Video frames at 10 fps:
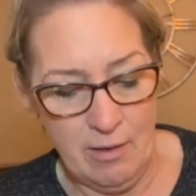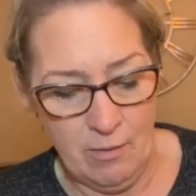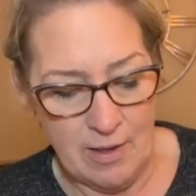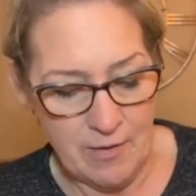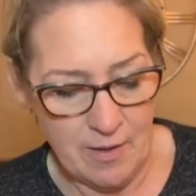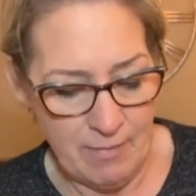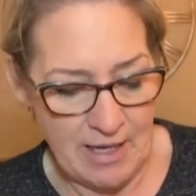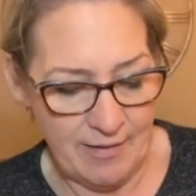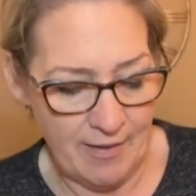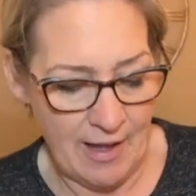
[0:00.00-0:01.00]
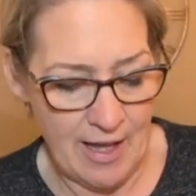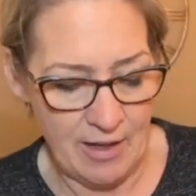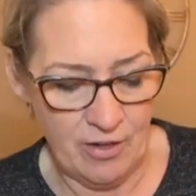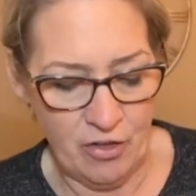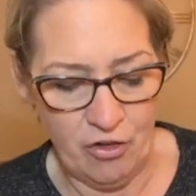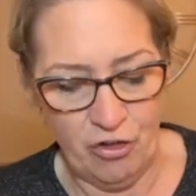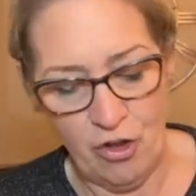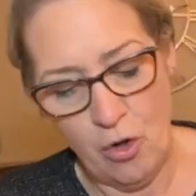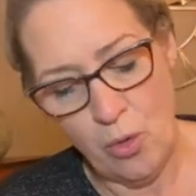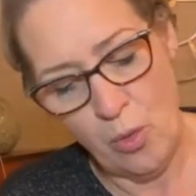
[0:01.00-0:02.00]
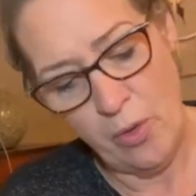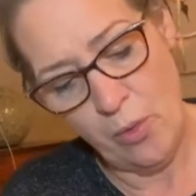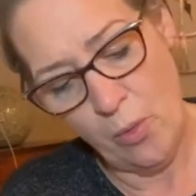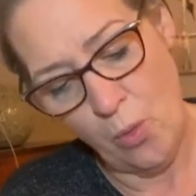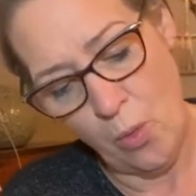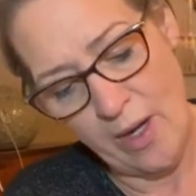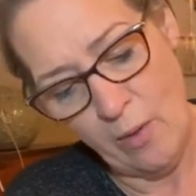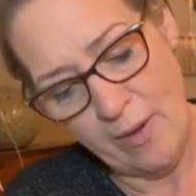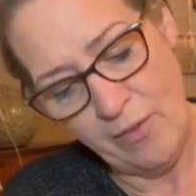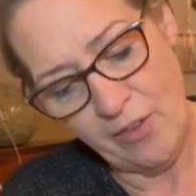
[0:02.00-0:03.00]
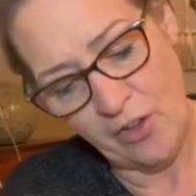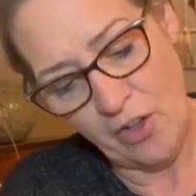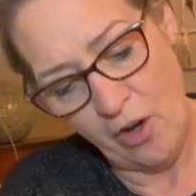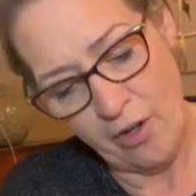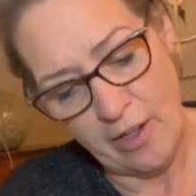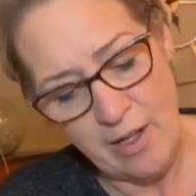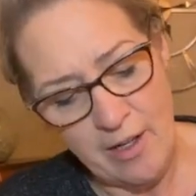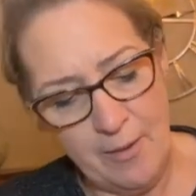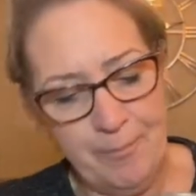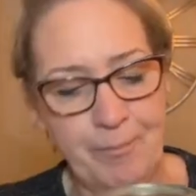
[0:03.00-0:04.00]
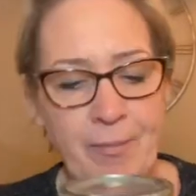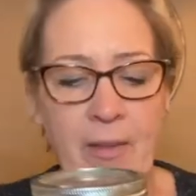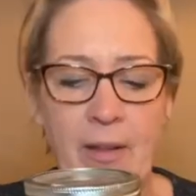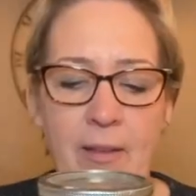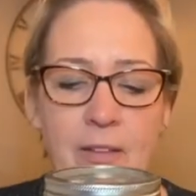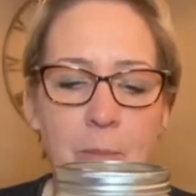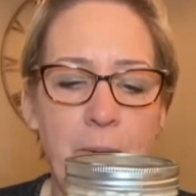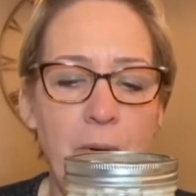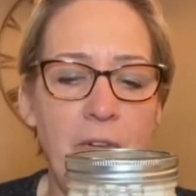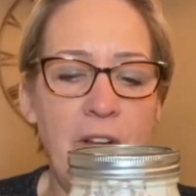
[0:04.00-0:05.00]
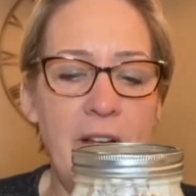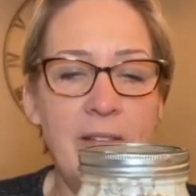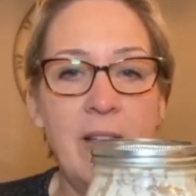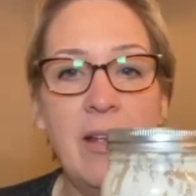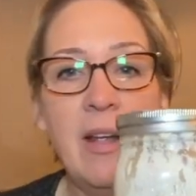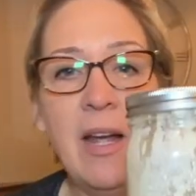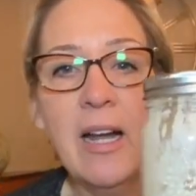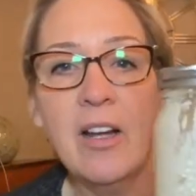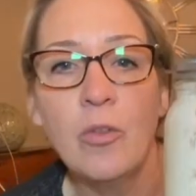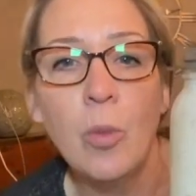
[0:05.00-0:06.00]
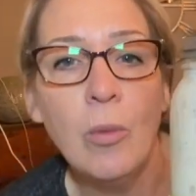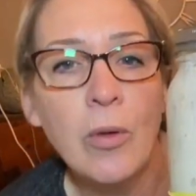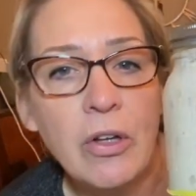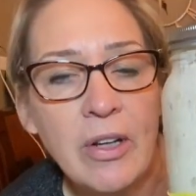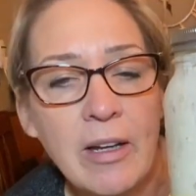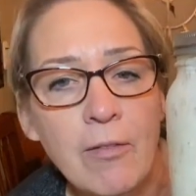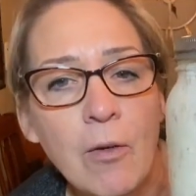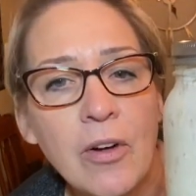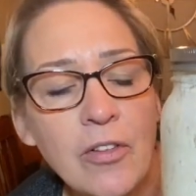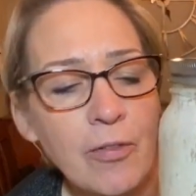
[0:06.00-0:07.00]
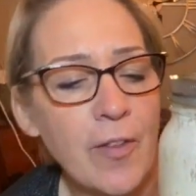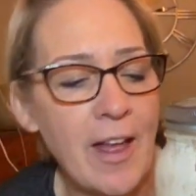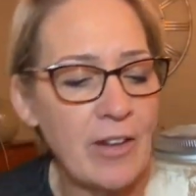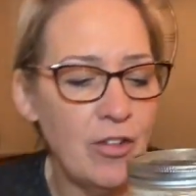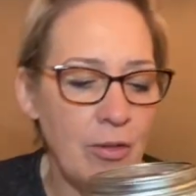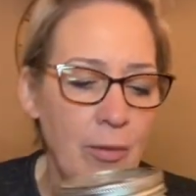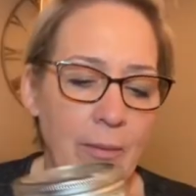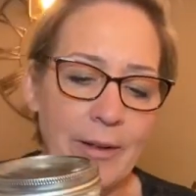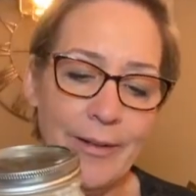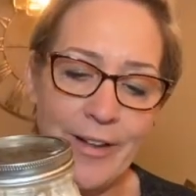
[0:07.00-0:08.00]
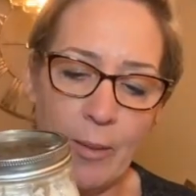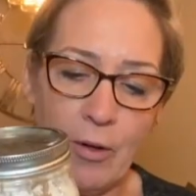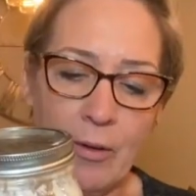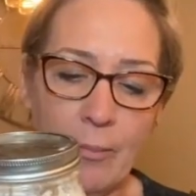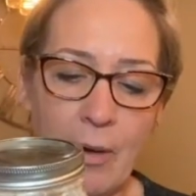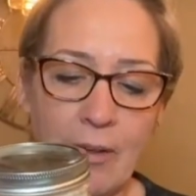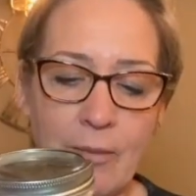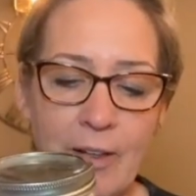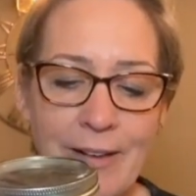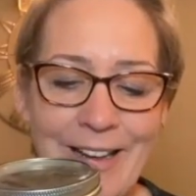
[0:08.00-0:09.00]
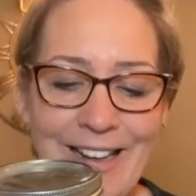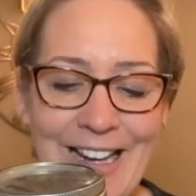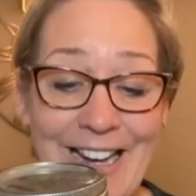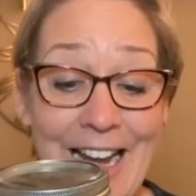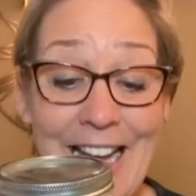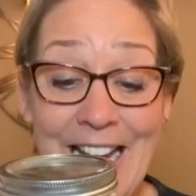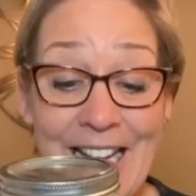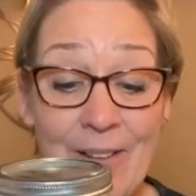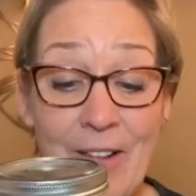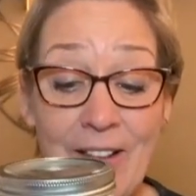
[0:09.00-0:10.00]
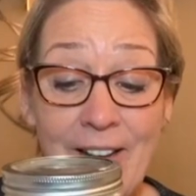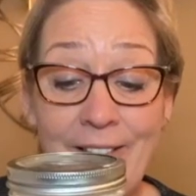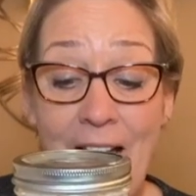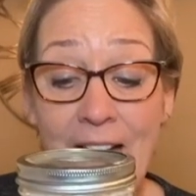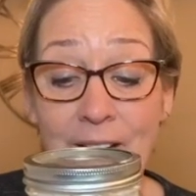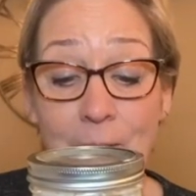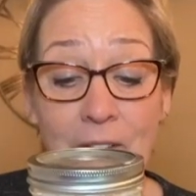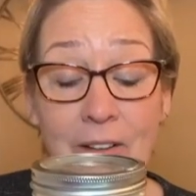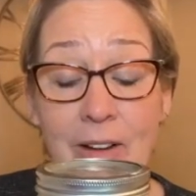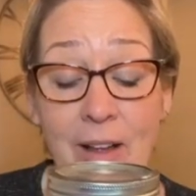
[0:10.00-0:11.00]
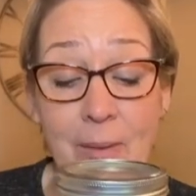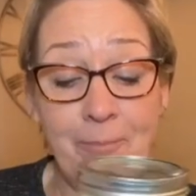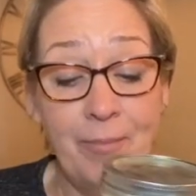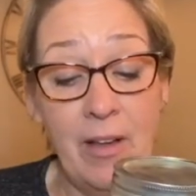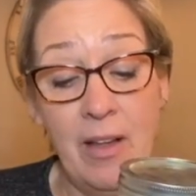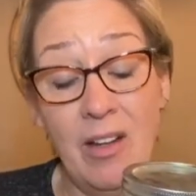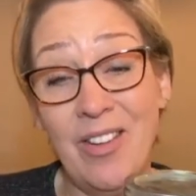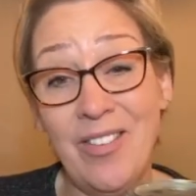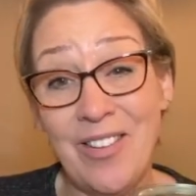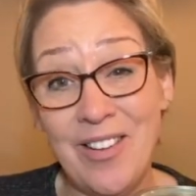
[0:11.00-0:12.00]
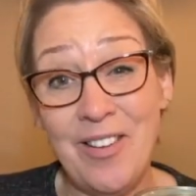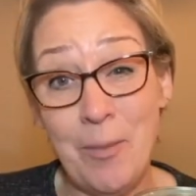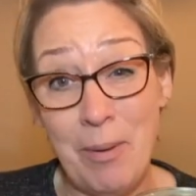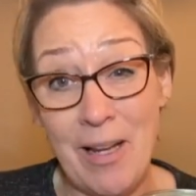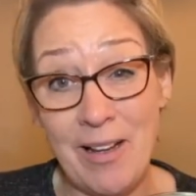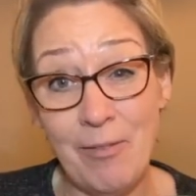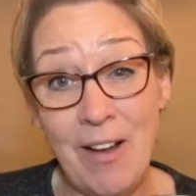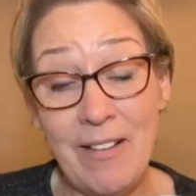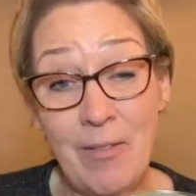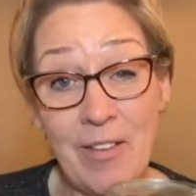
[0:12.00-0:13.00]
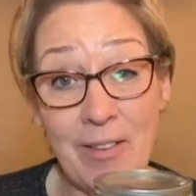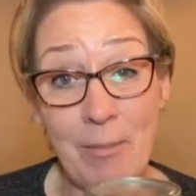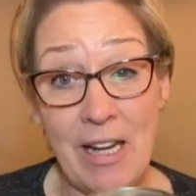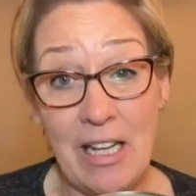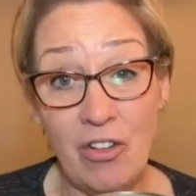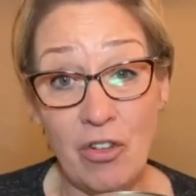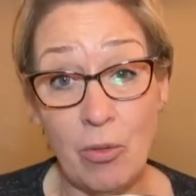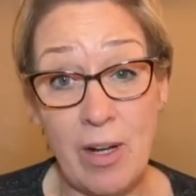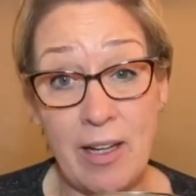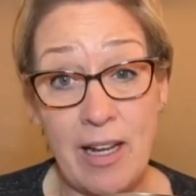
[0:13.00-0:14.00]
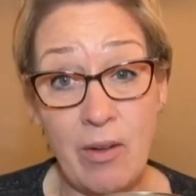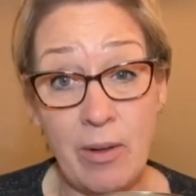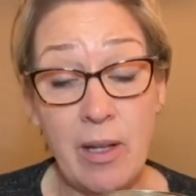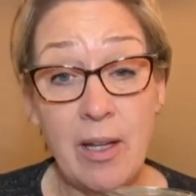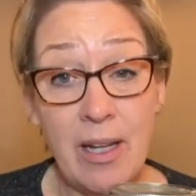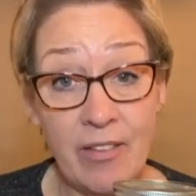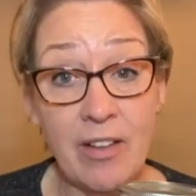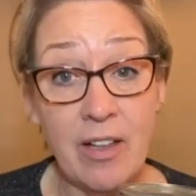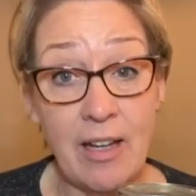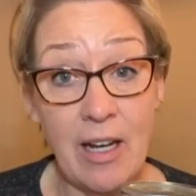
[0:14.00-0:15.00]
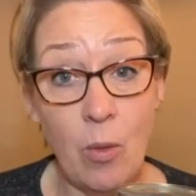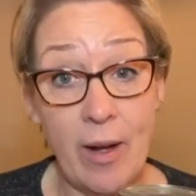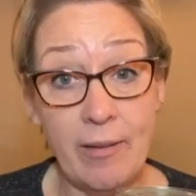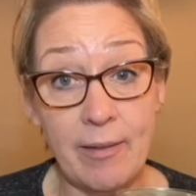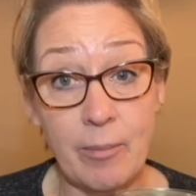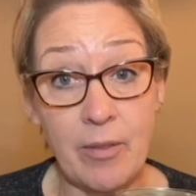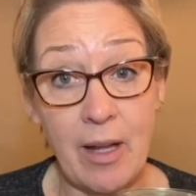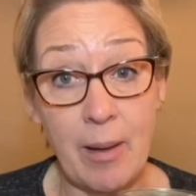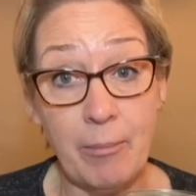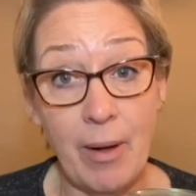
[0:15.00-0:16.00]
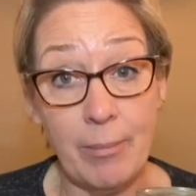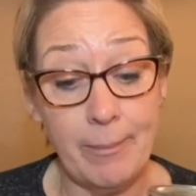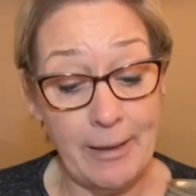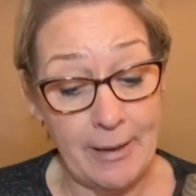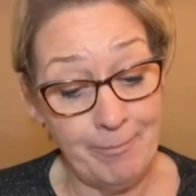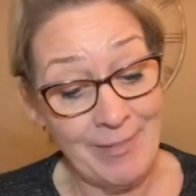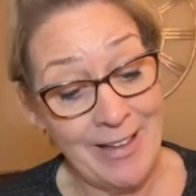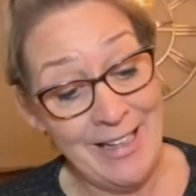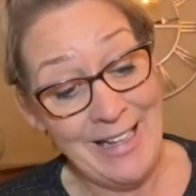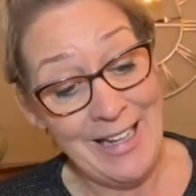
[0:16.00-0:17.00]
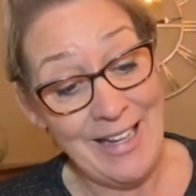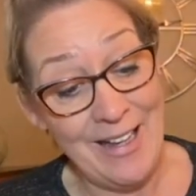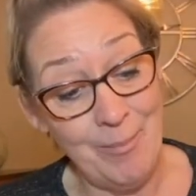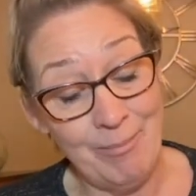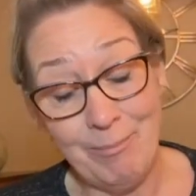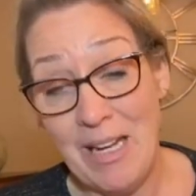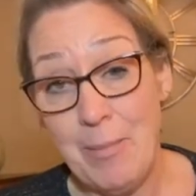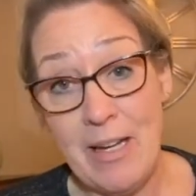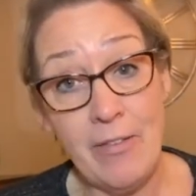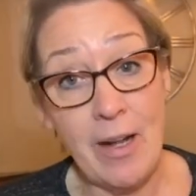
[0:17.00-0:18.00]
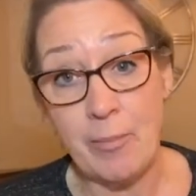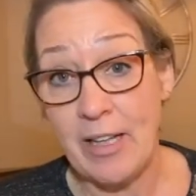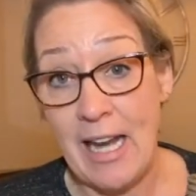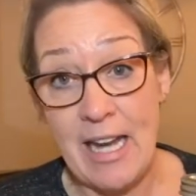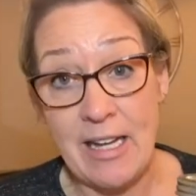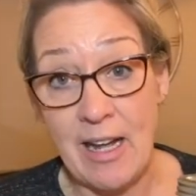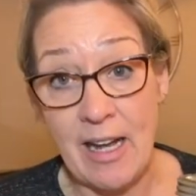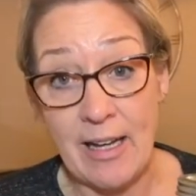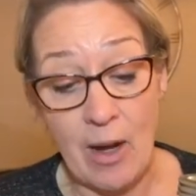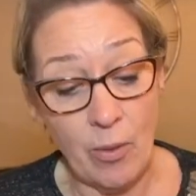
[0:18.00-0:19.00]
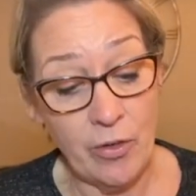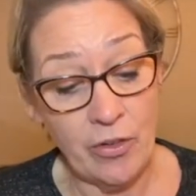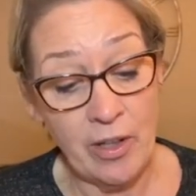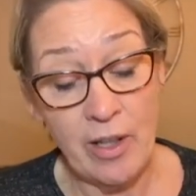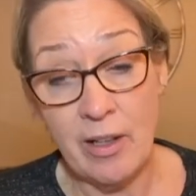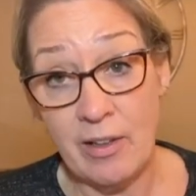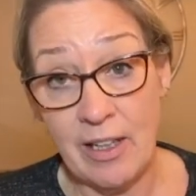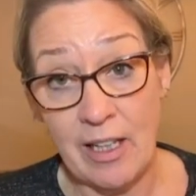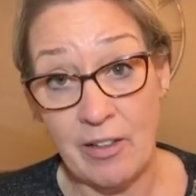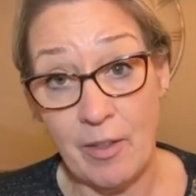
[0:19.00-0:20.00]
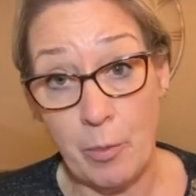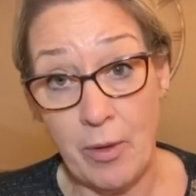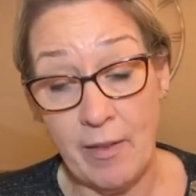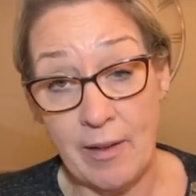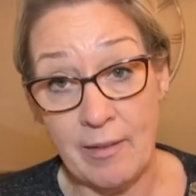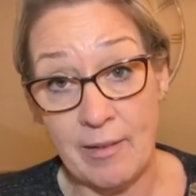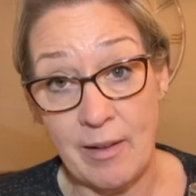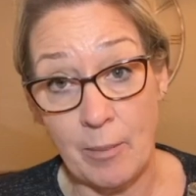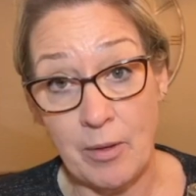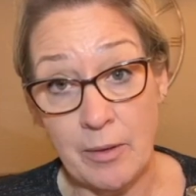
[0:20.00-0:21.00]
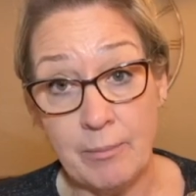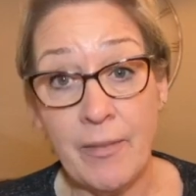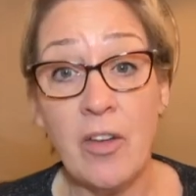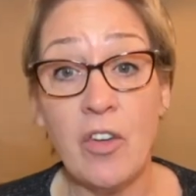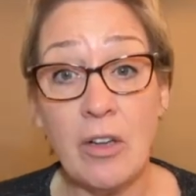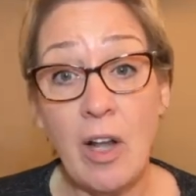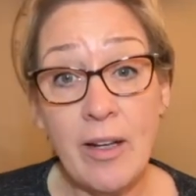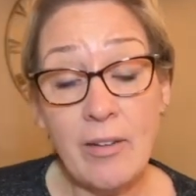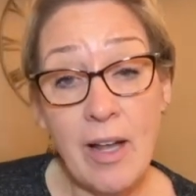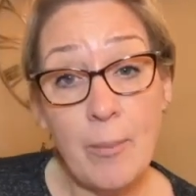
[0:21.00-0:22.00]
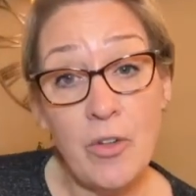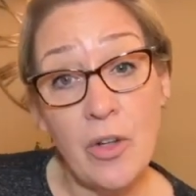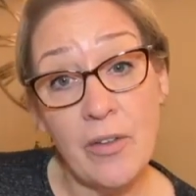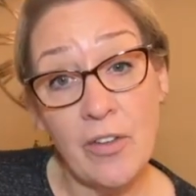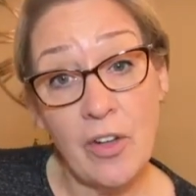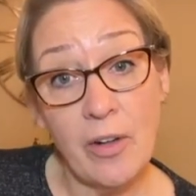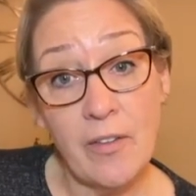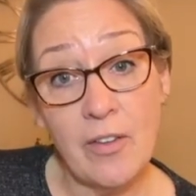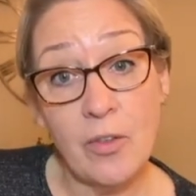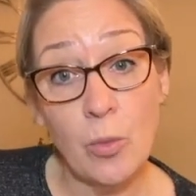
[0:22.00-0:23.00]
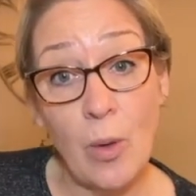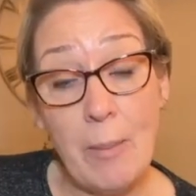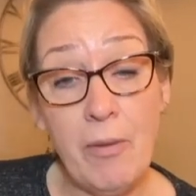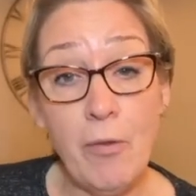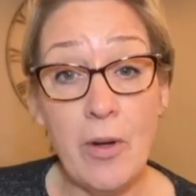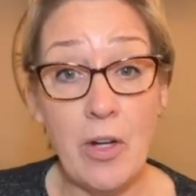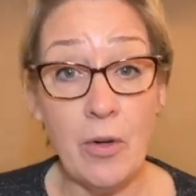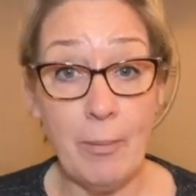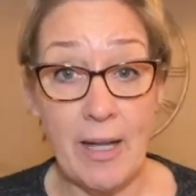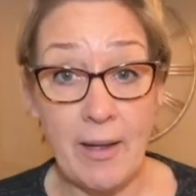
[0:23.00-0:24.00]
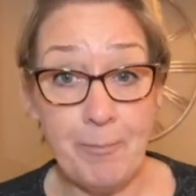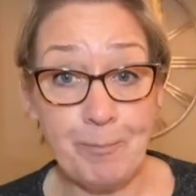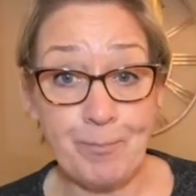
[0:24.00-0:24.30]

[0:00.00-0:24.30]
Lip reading: around the base of that to show where we've started this process, because what we're looking for is for that to double approximately. And again, I can't give you the exact amount of time because it's going to depend. If I leave this in my kitchen right now, it's going to take quite some time, probably maybe even up to 8-9 hours to get to the point that it's doubled. So a lot of times you can start this right before you go to bed